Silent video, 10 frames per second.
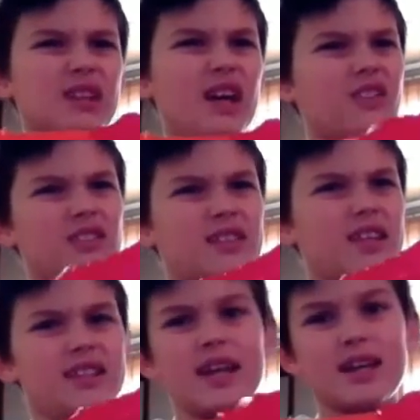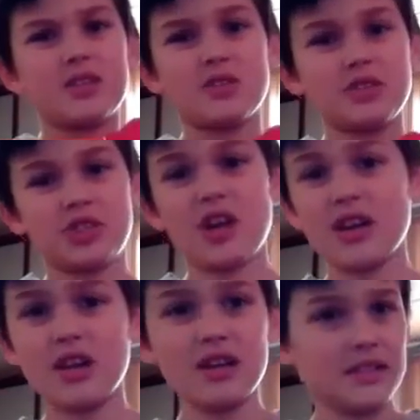Kind of looks like a tactical
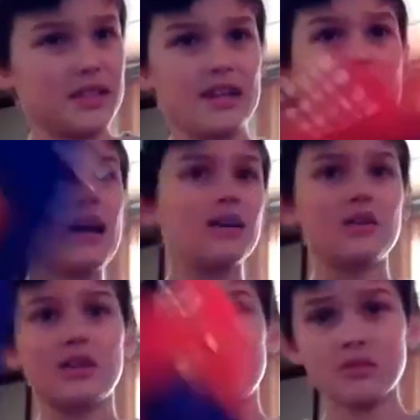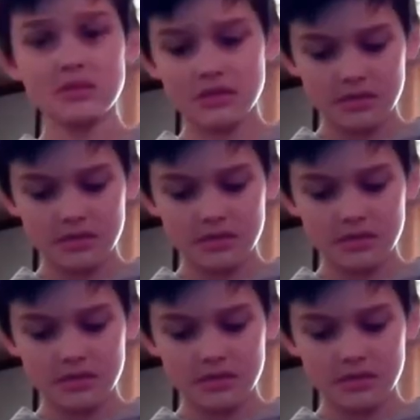shotgun. I don't know.